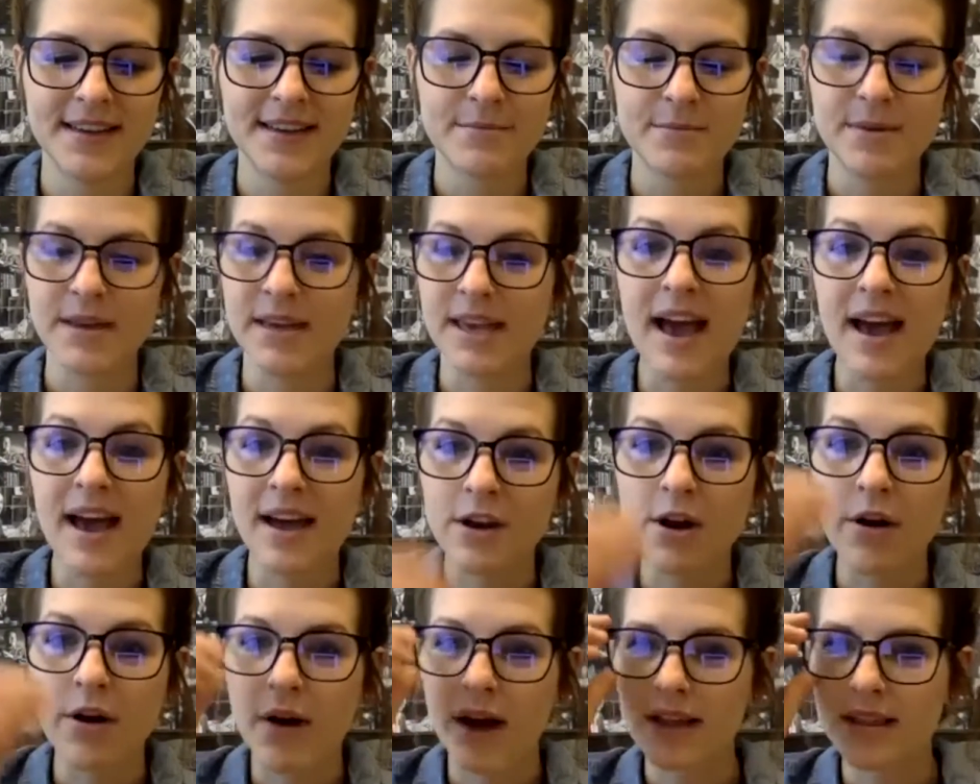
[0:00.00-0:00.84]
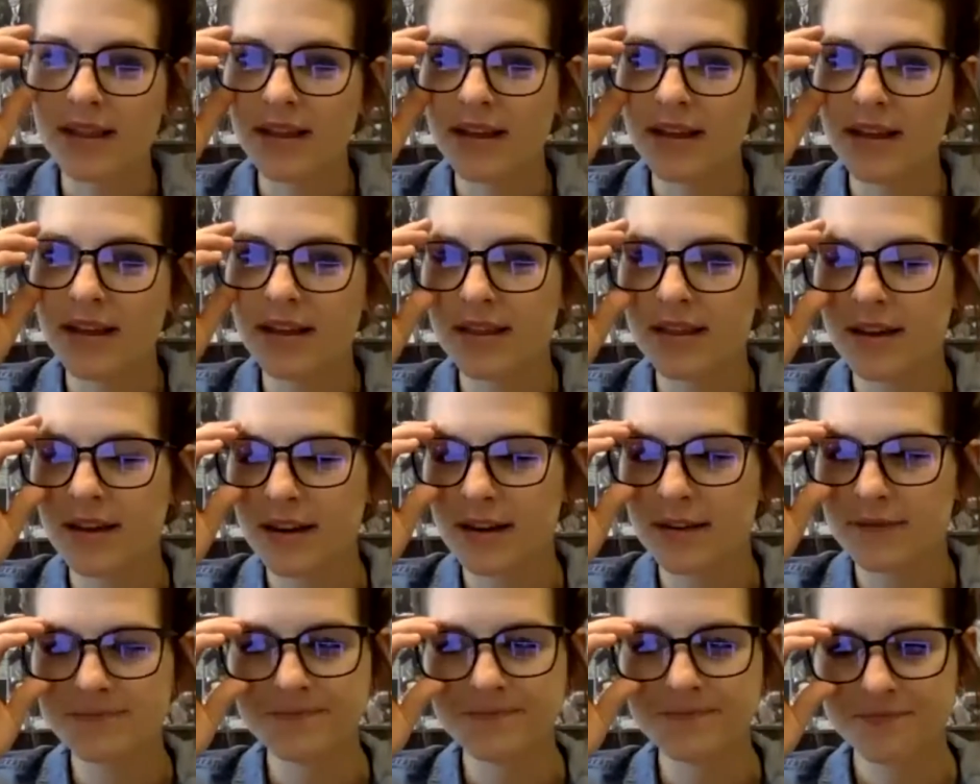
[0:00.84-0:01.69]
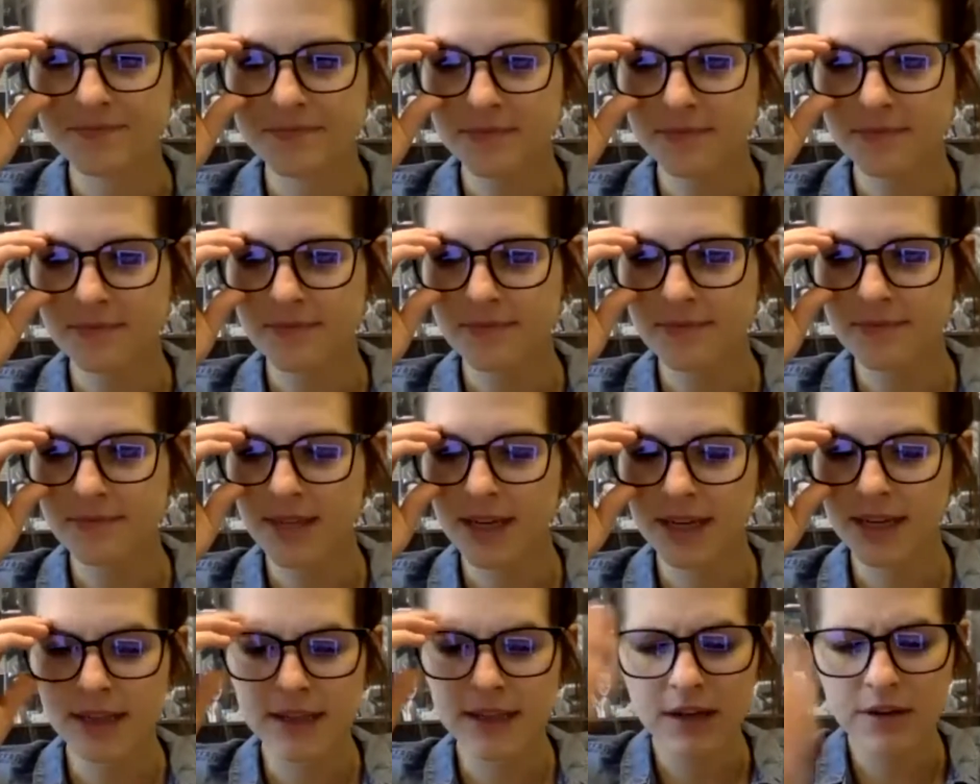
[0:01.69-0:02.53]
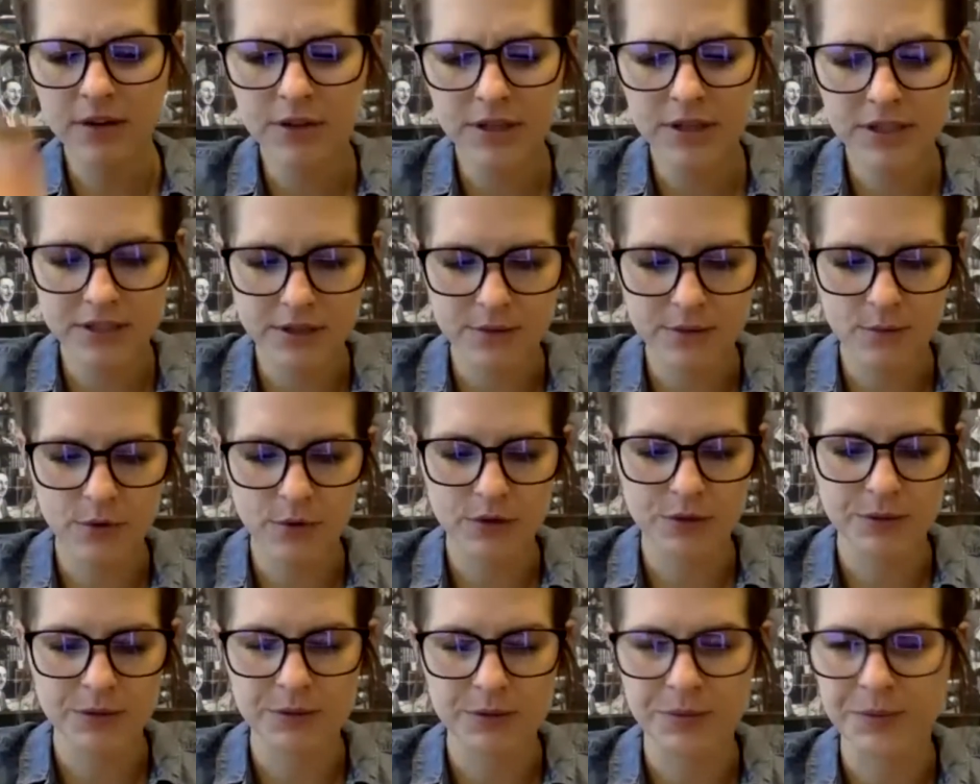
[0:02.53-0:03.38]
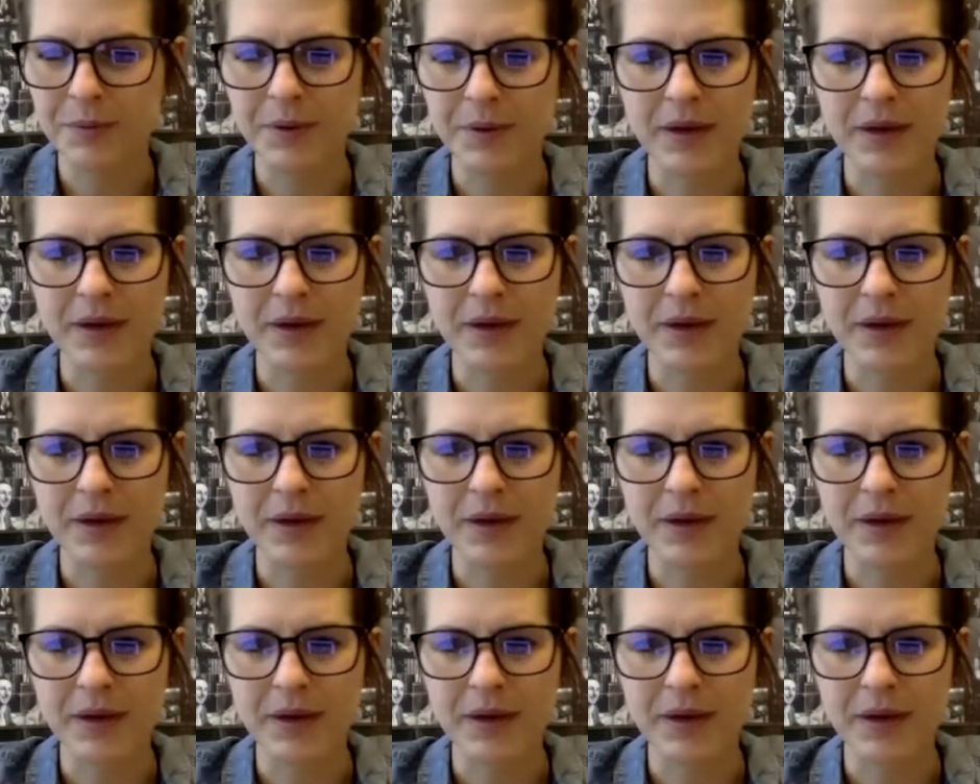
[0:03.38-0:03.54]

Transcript: but yeah, no, I think they're, and not only is there more responsibility,